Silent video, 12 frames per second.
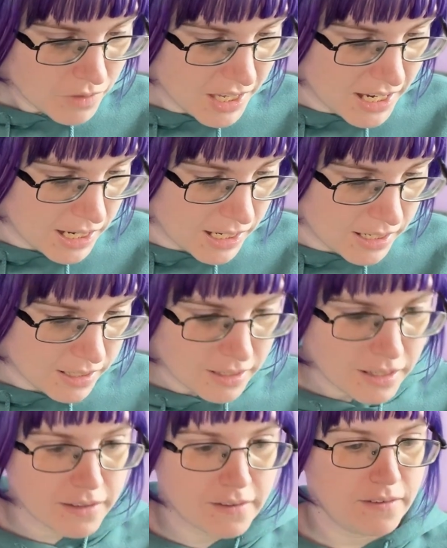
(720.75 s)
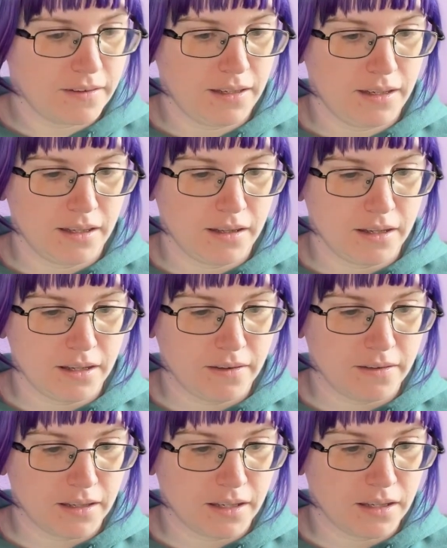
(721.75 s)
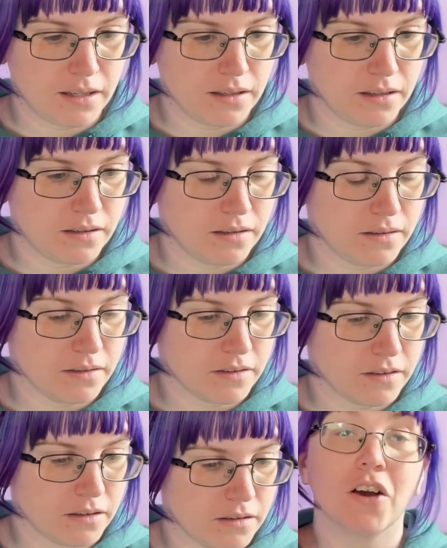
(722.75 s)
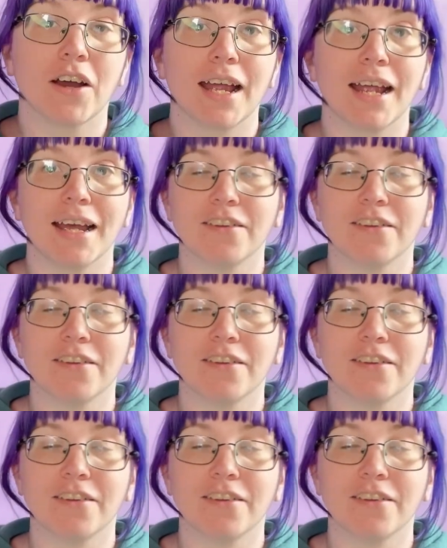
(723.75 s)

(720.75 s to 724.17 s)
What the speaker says: And let's see. This is okay.